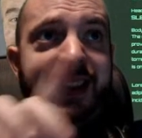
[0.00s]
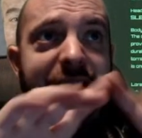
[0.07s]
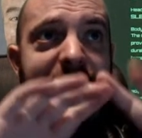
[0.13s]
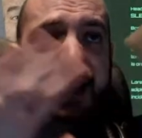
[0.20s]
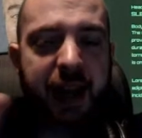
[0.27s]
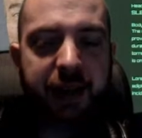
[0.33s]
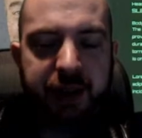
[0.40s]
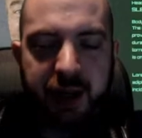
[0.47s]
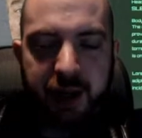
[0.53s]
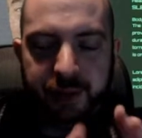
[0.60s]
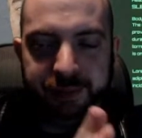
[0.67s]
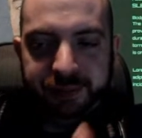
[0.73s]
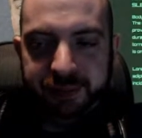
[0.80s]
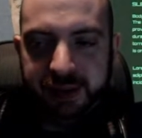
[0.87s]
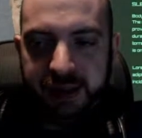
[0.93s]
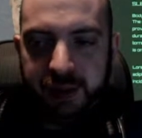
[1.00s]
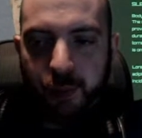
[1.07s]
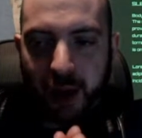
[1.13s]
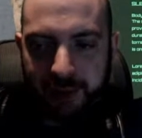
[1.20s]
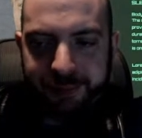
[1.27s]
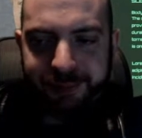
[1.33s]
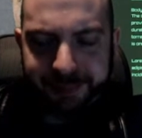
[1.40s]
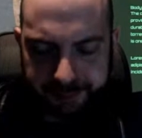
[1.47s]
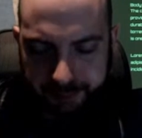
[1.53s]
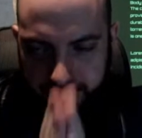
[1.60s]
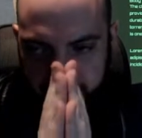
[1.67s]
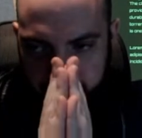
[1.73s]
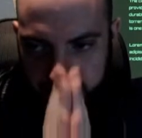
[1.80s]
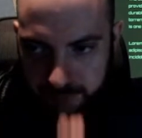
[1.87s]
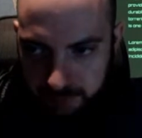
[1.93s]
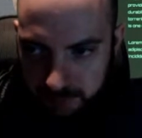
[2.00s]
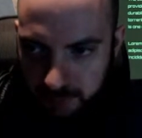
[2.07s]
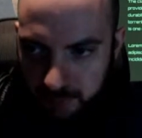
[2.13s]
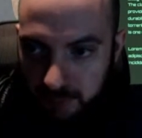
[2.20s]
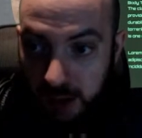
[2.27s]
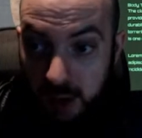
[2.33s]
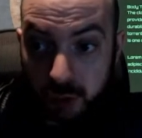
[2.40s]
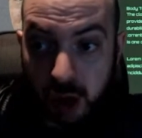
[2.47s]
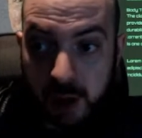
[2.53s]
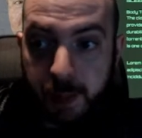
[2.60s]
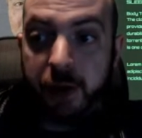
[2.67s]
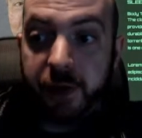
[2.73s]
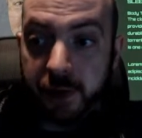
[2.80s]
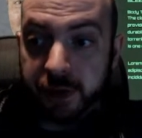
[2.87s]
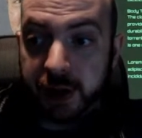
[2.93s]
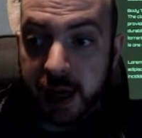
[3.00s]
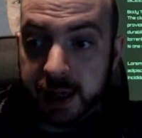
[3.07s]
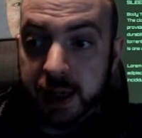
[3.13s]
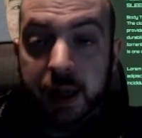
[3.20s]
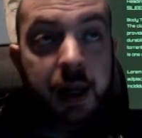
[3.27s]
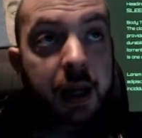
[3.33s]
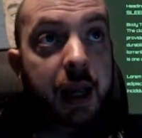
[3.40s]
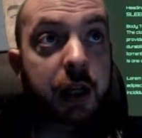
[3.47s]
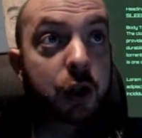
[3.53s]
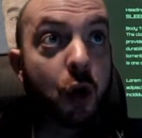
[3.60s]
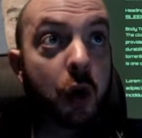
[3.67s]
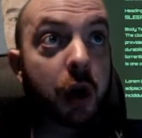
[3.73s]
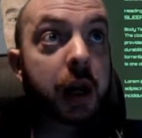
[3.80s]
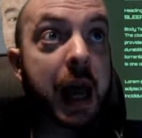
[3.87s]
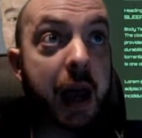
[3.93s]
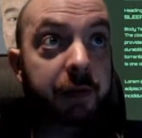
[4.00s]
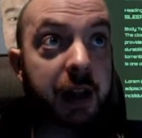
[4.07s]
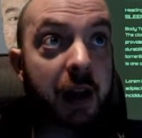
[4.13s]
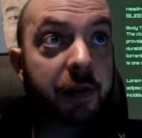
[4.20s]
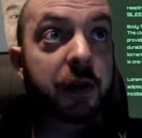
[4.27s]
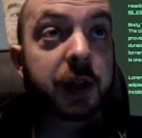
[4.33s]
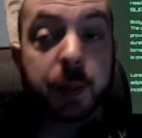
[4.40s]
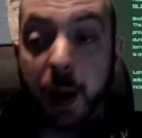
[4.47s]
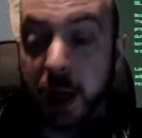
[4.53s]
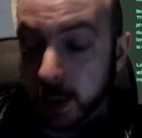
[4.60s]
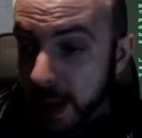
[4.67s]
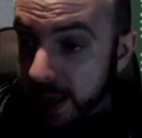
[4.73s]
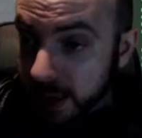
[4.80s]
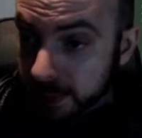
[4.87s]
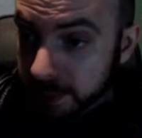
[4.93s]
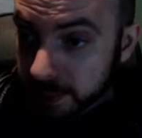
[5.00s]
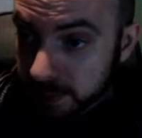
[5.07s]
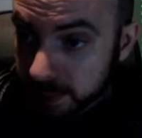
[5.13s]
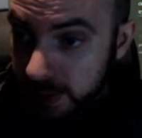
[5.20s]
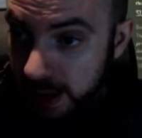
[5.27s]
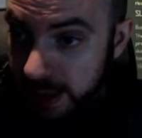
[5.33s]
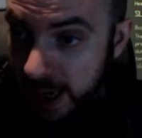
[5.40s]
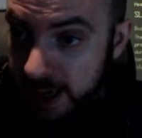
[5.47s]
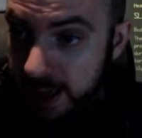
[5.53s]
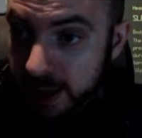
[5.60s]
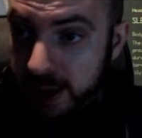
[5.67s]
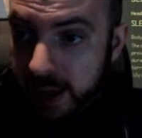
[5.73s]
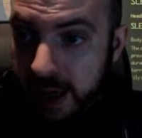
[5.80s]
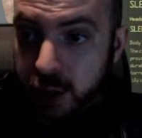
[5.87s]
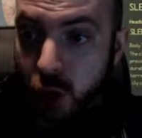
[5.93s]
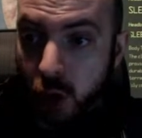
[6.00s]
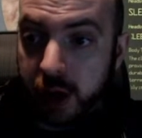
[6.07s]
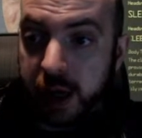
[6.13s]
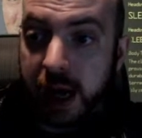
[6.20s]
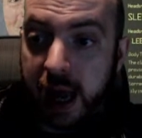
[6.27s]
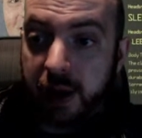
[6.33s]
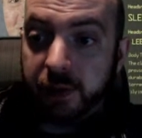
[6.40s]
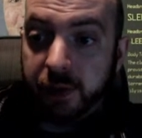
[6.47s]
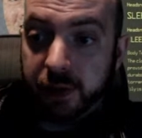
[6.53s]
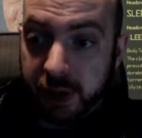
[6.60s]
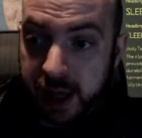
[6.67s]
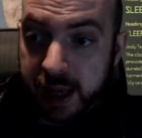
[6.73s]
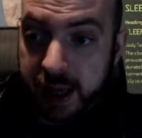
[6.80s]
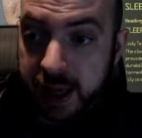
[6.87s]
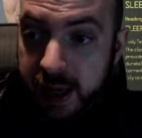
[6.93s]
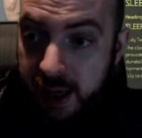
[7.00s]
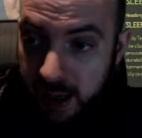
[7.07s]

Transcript: Okay, so, well, 3.15 is not going to have Death of a Spaceman in, okay? It's not going to have the